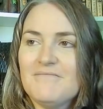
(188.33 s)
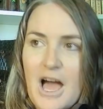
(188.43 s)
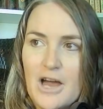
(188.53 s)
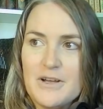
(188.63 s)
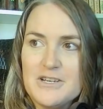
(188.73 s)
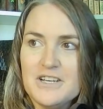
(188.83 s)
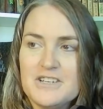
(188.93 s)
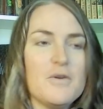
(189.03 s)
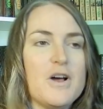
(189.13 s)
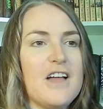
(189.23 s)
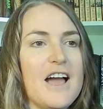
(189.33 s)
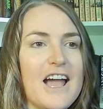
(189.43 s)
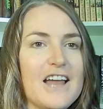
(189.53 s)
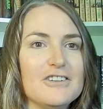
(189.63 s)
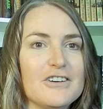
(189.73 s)
How do I judge? Well, I
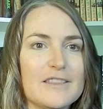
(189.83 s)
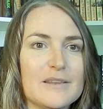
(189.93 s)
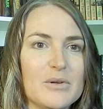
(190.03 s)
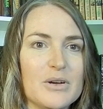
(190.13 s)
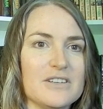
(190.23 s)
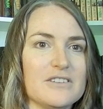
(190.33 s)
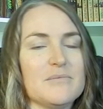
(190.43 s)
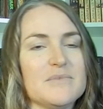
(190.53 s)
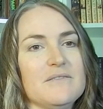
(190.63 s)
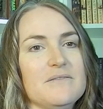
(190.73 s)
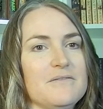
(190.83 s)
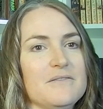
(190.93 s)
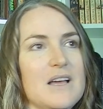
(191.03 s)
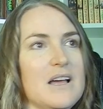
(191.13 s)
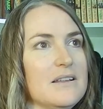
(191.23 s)
kind of look at the book in terms of
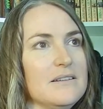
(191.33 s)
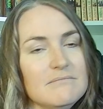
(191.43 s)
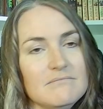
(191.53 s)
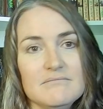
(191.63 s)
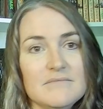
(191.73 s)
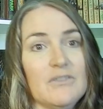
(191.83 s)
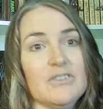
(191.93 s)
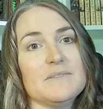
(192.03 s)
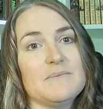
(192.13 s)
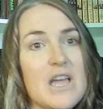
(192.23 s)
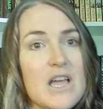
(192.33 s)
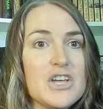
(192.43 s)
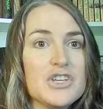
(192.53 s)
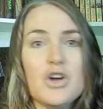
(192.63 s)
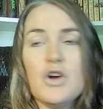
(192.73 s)
levels.
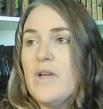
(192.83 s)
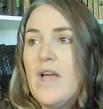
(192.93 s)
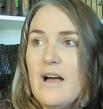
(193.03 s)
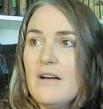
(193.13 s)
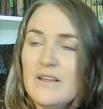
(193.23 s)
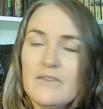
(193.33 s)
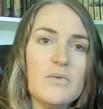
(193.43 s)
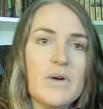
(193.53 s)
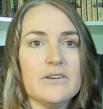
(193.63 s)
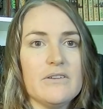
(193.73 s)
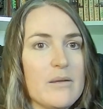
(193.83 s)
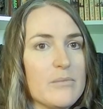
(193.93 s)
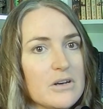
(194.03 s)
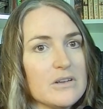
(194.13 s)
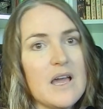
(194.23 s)
So you have level 1,
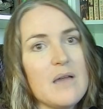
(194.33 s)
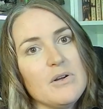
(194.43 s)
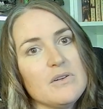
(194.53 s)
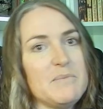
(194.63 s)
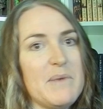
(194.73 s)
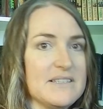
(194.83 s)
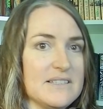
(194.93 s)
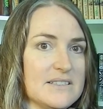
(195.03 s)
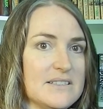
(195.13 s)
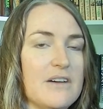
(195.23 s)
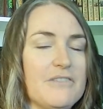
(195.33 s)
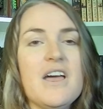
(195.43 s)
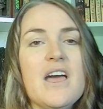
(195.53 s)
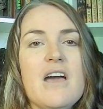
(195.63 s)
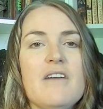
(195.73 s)
grammar, typos, basic stuff.
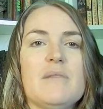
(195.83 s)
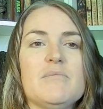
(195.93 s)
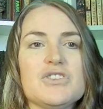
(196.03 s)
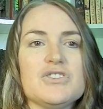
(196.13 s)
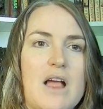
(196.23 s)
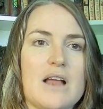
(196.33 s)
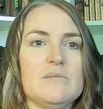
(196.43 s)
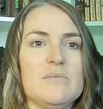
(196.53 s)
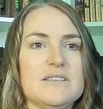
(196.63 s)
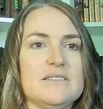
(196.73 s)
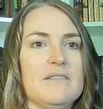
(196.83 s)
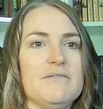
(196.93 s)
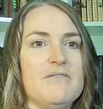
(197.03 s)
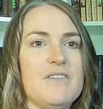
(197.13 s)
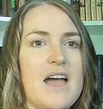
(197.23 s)
If I'm distracted by
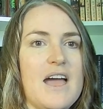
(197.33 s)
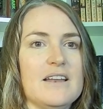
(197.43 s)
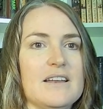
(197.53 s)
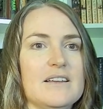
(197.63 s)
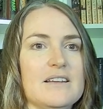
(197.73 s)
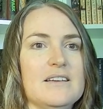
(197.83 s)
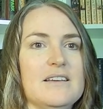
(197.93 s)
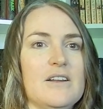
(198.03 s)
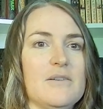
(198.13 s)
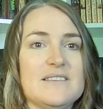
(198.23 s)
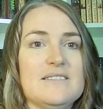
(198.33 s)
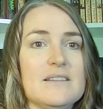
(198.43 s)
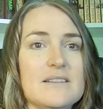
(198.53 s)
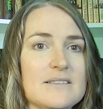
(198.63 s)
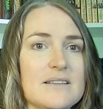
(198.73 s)
stuff that, you know, a
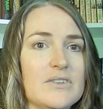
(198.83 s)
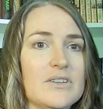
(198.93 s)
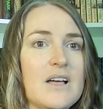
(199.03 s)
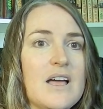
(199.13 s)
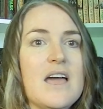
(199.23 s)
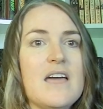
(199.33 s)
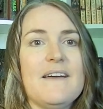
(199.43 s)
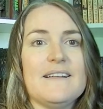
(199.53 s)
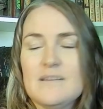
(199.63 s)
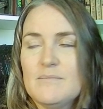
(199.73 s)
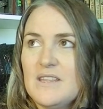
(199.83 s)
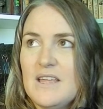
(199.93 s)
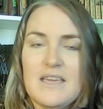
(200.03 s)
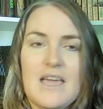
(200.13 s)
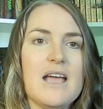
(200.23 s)
sentence level, that's something
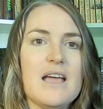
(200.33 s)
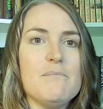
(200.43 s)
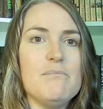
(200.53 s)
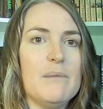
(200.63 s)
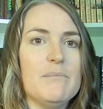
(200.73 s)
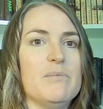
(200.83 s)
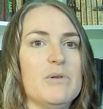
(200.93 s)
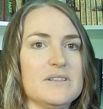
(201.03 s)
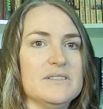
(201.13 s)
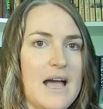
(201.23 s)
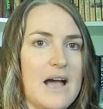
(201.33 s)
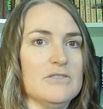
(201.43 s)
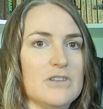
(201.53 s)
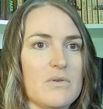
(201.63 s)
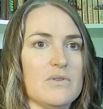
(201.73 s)
that can bump a book
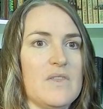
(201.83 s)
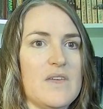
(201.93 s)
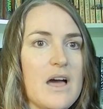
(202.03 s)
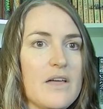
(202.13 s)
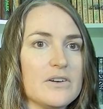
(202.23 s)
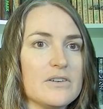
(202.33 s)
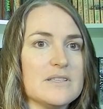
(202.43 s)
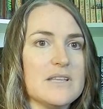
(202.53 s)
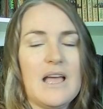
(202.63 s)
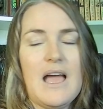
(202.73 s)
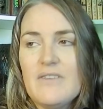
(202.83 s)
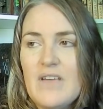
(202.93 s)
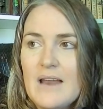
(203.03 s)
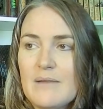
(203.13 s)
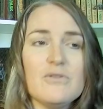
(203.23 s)
down lower than the others. Like, have
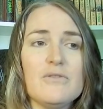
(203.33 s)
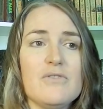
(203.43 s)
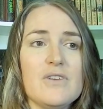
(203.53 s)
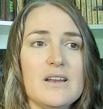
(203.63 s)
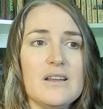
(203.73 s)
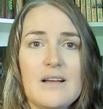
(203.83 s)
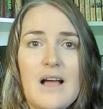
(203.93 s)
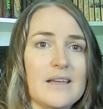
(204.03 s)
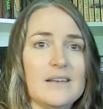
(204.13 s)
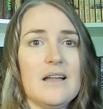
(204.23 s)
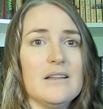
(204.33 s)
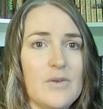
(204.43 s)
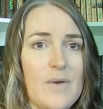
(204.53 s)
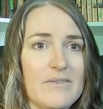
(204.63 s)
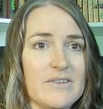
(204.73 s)
you had a proofread? I can tell
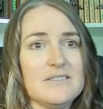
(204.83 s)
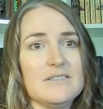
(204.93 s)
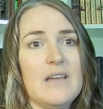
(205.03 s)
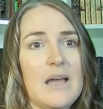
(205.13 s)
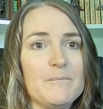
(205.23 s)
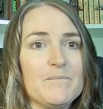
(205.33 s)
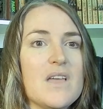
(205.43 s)
if you haven't. So yeah.